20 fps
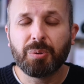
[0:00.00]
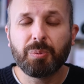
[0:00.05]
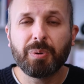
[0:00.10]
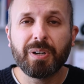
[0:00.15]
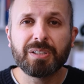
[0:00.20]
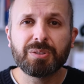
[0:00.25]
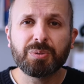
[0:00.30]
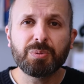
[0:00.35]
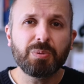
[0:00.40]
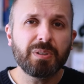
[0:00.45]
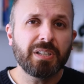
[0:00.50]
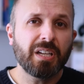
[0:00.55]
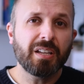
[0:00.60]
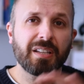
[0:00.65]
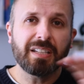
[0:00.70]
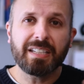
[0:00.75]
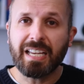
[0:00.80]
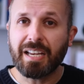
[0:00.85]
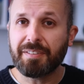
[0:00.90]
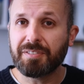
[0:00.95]
whereas all the
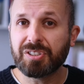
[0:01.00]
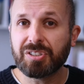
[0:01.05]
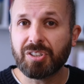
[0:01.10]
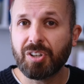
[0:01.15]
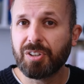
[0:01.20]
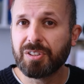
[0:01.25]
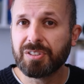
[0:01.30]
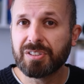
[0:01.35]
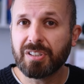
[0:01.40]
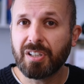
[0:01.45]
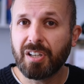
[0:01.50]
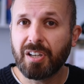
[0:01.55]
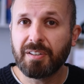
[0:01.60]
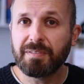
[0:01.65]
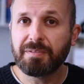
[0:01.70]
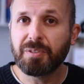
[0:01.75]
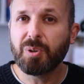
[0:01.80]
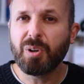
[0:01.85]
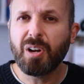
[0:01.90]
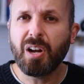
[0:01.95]
other Gaviscons are
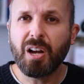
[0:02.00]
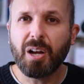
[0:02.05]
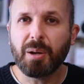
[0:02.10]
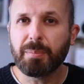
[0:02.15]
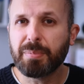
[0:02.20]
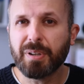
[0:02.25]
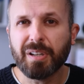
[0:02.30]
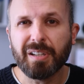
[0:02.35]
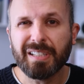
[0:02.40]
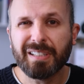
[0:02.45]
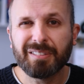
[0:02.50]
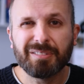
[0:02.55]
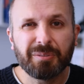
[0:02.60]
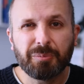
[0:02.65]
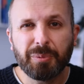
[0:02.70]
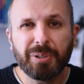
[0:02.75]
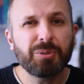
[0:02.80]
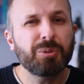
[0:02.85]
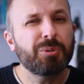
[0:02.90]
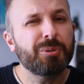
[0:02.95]
for heartburn. And
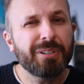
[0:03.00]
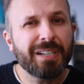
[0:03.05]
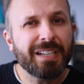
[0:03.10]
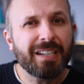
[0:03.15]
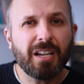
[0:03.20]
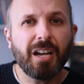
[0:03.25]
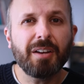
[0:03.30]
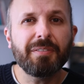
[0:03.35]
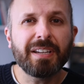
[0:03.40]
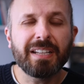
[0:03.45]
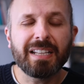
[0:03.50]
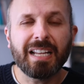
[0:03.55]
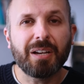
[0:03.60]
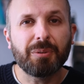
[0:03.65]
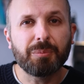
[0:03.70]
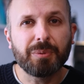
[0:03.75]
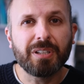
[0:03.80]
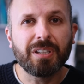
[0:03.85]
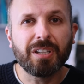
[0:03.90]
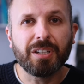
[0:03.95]
we're already covering
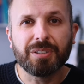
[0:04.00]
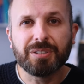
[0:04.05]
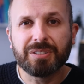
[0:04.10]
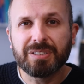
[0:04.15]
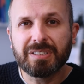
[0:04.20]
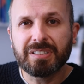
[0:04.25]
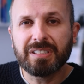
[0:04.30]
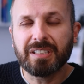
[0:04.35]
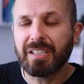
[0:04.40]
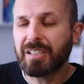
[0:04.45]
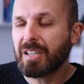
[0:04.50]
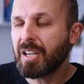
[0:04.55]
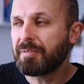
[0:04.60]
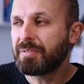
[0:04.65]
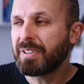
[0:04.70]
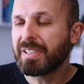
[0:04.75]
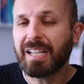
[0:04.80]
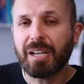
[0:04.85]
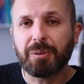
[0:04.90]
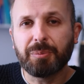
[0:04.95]
that with
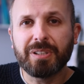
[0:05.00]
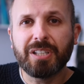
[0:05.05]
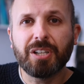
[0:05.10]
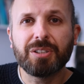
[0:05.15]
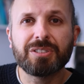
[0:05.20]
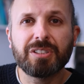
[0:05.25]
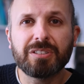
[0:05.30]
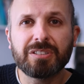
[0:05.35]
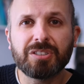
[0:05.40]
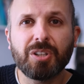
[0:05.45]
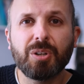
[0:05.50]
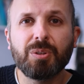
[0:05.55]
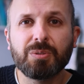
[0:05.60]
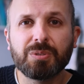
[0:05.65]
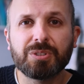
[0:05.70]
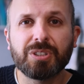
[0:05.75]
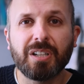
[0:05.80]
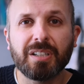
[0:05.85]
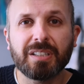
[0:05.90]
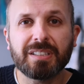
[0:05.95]
those Zoll
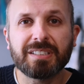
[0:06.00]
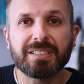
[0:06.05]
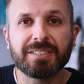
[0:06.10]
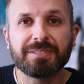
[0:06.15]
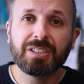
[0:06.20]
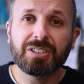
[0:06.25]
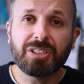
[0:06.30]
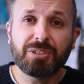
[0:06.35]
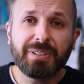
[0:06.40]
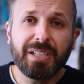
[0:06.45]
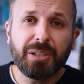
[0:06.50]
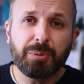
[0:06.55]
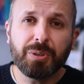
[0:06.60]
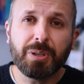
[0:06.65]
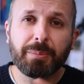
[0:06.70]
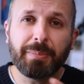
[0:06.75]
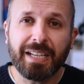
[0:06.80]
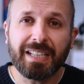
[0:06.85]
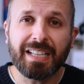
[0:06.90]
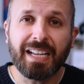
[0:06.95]
drugs. So I really want
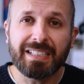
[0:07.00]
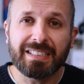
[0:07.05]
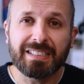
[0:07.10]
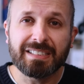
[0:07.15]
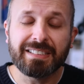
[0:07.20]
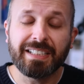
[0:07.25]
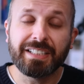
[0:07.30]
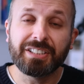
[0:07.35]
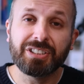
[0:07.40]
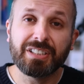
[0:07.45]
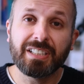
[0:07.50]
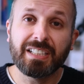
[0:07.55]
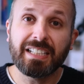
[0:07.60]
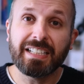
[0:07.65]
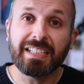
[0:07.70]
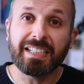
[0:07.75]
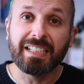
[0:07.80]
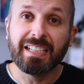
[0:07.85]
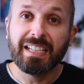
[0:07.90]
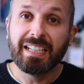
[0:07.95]
to make that distinction
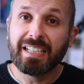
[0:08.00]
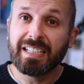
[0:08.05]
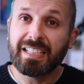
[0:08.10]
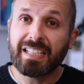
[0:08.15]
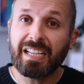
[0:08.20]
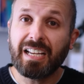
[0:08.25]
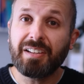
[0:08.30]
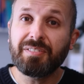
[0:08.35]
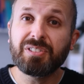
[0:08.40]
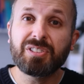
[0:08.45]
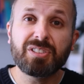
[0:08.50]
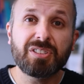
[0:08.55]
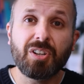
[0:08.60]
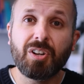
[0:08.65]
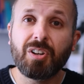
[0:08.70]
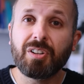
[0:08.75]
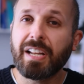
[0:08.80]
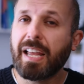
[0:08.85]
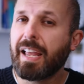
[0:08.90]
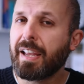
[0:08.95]
clear.
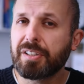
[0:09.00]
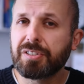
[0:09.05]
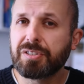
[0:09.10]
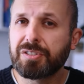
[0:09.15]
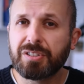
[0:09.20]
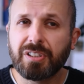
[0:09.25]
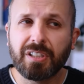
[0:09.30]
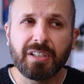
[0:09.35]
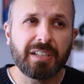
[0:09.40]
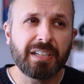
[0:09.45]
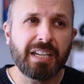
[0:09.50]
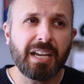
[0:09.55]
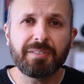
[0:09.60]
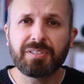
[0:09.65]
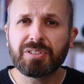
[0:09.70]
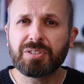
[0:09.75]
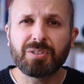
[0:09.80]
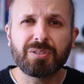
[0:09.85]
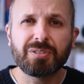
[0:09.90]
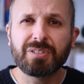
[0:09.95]
Gaviscon Extra,
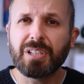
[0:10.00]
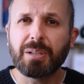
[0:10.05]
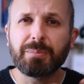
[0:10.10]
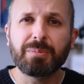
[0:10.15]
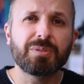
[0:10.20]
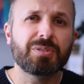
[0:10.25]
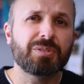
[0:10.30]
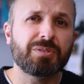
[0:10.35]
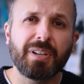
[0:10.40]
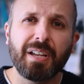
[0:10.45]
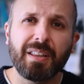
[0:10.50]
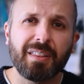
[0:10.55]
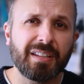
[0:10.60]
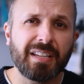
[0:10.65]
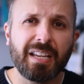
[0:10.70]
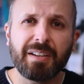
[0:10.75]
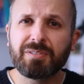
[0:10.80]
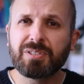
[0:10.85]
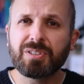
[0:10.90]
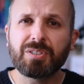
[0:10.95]
Gaviscon Double Strength,
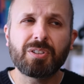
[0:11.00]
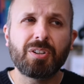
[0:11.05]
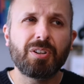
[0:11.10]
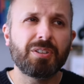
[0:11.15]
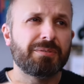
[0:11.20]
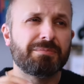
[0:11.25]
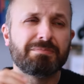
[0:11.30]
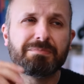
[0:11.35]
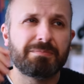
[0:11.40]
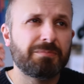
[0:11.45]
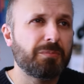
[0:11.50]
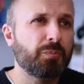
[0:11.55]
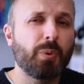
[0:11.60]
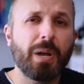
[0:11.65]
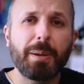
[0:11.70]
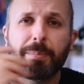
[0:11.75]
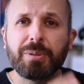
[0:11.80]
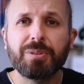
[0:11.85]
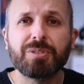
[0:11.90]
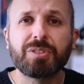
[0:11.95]
Gaviscon
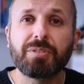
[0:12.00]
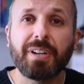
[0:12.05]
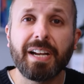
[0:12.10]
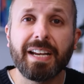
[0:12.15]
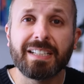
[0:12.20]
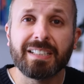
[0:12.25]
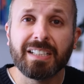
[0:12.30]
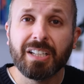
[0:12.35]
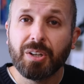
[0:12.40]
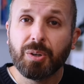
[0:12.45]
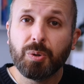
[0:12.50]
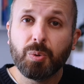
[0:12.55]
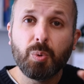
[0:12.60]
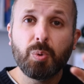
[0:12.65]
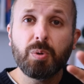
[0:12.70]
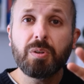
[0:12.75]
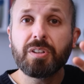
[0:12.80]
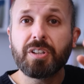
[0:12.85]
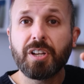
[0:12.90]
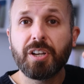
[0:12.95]
Weapons Grade,
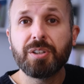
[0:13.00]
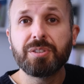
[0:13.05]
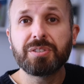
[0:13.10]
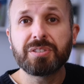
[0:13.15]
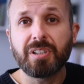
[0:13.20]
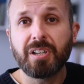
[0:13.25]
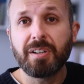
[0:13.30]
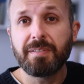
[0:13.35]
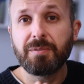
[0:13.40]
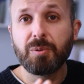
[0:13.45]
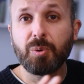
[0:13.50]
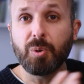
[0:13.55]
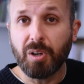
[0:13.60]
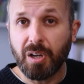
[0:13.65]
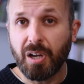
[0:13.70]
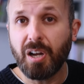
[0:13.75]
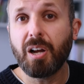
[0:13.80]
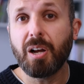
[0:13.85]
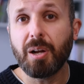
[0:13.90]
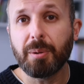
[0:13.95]
all of those are for
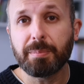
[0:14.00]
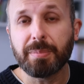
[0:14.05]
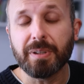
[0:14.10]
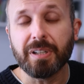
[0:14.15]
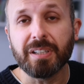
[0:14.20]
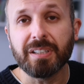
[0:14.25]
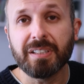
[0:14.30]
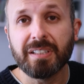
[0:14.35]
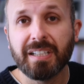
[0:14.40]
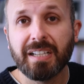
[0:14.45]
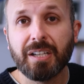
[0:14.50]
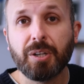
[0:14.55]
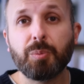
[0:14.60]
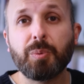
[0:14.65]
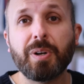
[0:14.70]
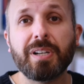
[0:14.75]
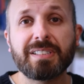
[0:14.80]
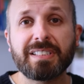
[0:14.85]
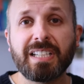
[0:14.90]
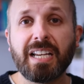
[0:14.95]
heartburn,
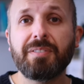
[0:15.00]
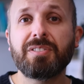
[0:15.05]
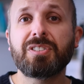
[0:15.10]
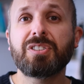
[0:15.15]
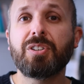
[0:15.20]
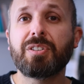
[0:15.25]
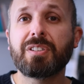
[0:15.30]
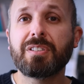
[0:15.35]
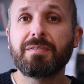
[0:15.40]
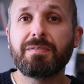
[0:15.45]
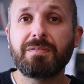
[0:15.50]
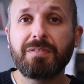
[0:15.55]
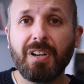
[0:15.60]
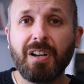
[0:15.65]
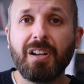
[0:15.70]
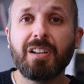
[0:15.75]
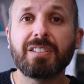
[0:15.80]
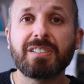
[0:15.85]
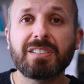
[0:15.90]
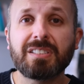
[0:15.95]
whereas Gaviscon
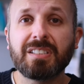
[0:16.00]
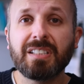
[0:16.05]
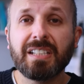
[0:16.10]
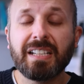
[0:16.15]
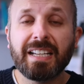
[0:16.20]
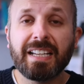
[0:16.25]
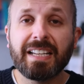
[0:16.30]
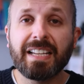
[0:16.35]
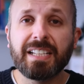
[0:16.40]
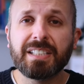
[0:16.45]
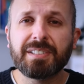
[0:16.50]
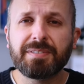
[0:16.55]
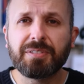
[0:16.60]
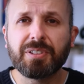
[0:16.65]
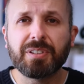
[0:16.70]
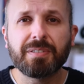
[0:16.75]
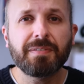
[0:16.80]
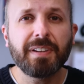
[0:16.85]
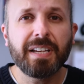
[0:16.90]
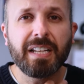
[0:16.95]
Advanced is
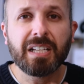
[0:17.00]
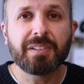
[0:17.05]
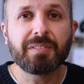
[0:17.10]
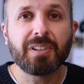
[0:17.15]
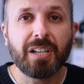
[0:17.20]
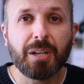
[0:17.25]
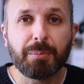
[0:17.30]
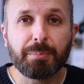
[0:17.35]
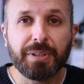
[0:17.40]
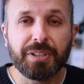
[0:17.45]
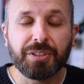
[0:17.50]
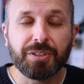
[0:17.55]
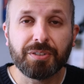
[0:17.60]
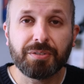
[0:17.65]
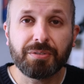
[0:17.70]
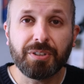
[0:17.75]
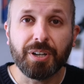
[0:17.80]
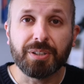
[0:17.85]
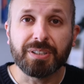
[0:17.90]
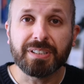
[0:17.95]
for a feeling of a lump in your
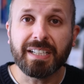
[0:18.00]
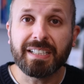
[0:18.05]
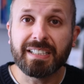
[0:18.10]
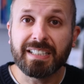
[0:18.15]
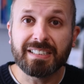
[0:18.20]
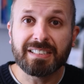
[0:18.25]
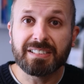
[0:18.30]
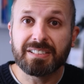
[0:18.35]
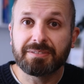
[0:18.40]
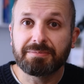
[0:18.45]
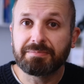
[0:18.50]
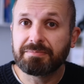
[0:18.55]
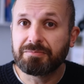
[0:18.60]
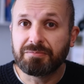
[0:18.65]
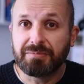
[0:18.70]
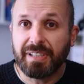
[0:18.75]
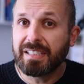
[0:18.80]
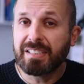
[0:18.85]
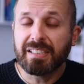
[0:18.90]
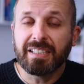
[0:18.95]
throat. And it's
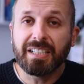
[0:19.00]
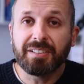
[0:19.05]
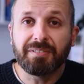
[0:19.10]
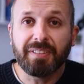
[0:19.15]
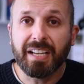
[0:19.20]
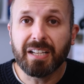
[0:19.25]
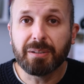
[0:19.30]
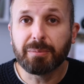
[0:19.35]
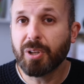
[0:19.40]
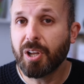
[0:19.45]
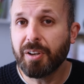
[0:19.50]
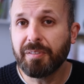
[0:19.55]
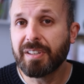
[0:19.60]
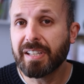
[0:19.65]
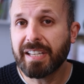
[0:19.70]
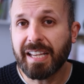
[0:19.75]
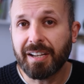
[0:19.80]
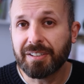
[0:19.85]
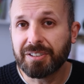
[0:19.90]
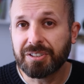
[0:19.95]
readily available over
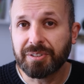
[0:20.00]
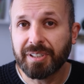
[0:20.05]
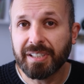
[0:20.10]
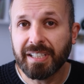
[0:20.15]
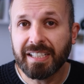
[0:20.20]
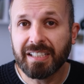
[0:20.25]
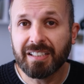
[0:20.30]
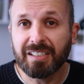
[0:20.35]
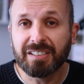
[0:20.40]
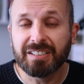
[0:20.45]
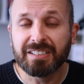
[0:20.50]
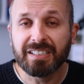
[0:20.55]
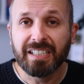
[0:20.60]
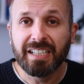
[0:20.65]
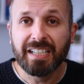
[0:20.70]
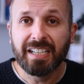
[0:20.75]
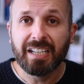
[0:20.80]
the counter in England